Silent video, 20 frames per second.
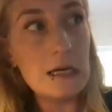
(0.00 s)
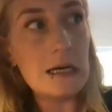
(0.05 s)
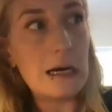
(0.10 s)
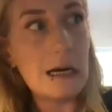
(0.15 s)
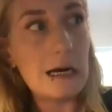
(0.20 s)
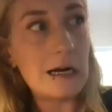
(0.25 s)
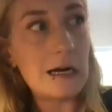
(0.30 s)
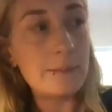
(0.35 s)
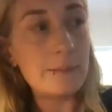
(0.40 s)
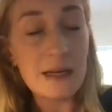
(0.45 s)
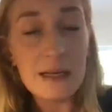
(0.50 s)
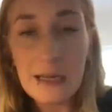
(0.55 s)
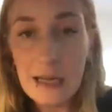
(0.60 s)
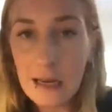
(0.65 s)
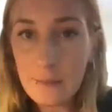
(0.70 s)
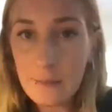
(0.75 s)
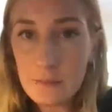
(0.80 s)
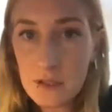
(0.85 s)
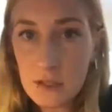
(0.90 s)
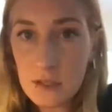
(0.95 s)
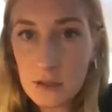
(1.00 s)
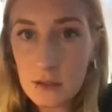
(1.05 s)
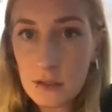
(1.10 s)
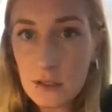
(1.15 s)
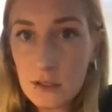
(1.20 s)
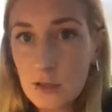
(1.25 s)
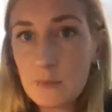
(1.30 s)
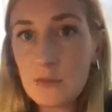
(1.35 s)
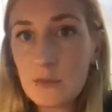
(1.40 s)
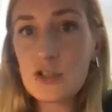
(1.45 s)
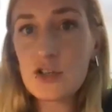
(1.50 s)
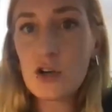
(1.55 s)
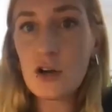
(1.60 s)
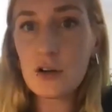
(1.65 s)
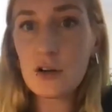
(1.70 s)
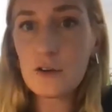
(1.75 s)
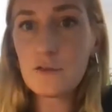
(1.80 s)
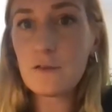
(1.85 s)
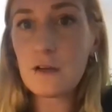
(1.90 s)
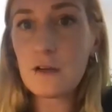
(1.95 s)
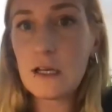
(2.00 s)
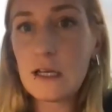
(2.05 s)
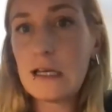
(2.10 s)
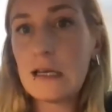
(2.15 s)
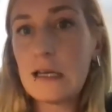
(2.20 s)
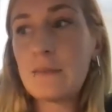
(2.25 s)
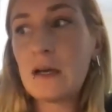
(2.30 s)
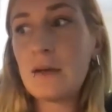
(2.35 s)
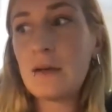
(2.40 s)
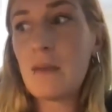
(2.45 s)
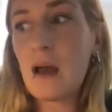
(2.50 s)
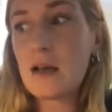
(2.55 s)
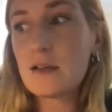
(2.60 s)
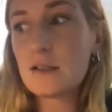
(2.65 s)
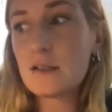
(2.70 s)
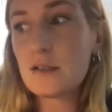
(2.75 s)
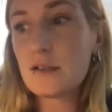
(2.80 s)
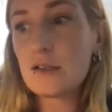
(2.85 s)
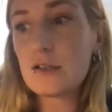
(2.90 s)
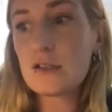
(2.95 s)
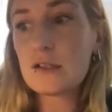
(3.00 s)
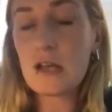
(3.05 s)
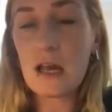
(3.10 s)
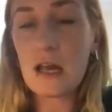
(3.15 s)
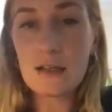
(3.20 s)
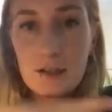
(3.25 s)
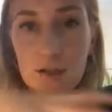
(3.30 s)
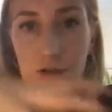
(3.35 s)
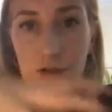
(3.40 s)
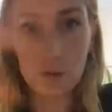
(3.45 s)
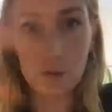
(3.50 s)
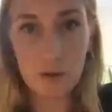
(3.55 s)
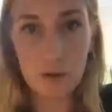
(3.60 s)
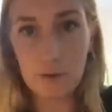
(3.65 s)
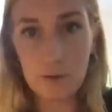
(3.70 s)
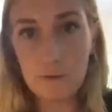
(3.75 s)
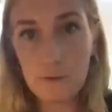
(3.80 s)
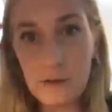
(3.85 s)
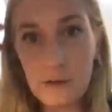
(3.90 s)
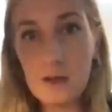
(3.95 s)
and came to human geography in my master's as a sort of